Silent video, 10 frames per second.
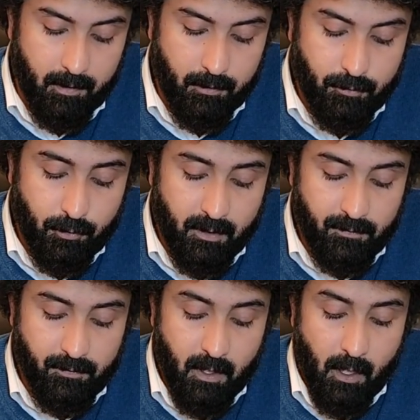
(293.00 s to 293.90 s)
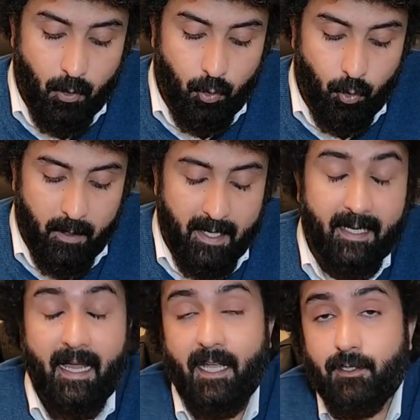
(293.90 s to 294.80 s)
students who
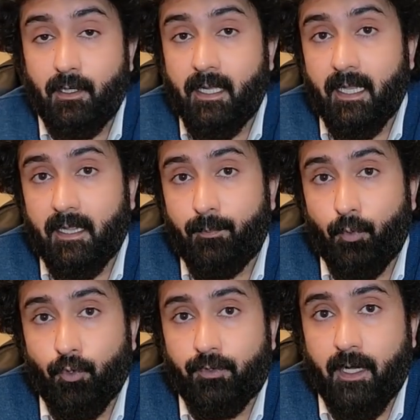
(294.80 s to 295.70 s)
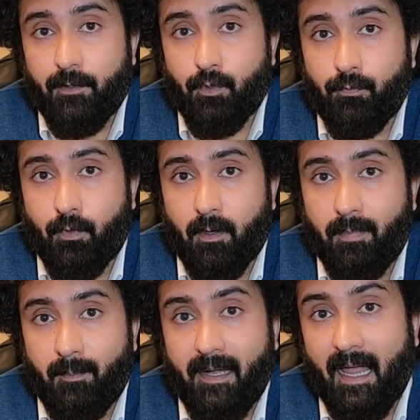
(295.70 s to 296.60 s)
can actually get the postgraduate work
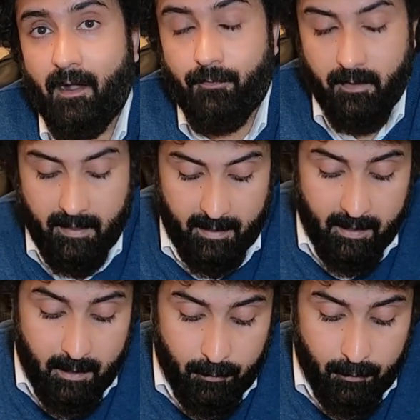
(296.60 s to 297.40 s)
permit after that.